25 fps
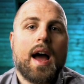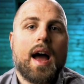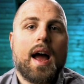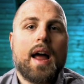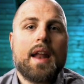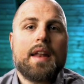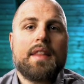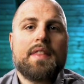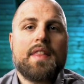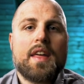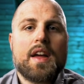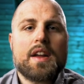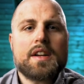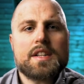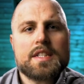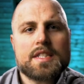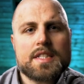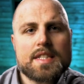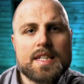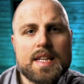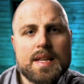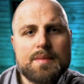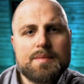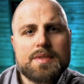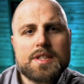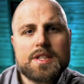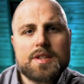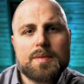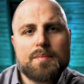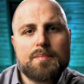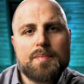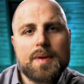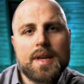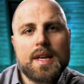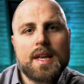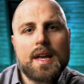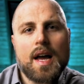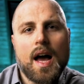And there seems to
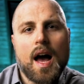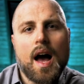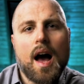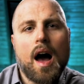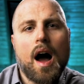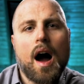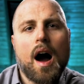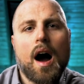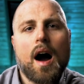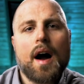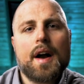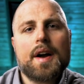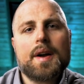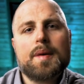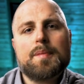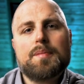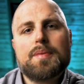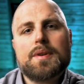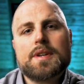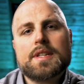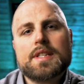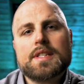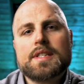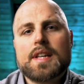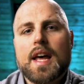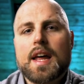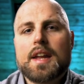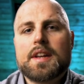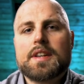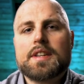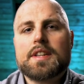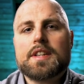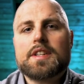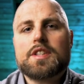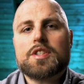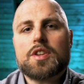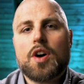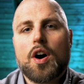be a higher
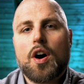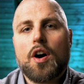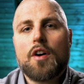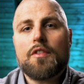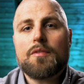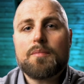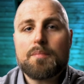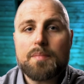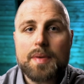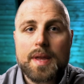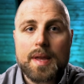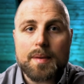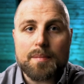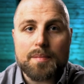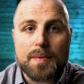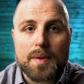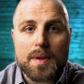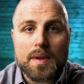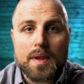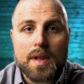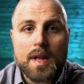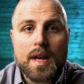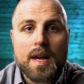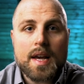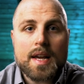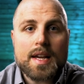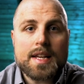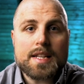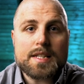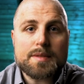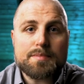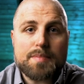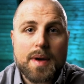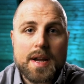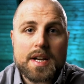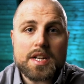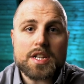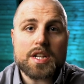percentage of people,
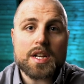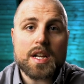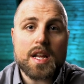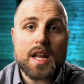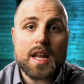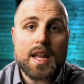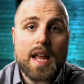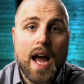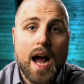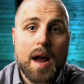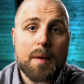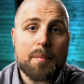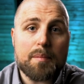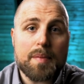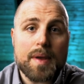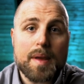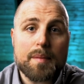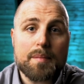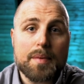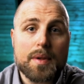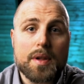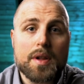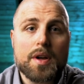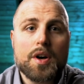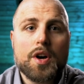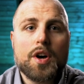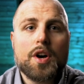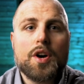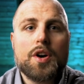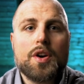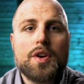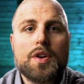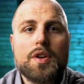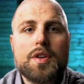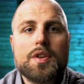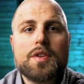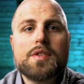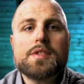especially young people,
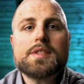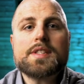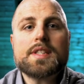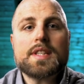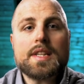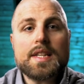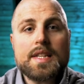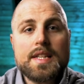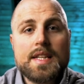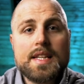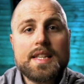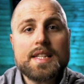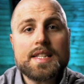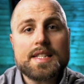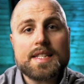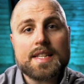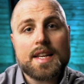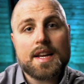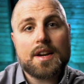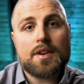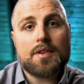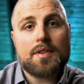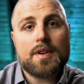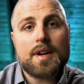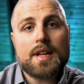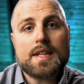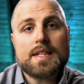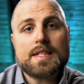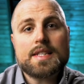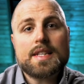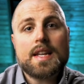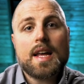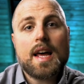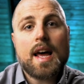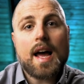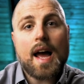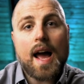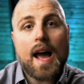who use e-cigarettes,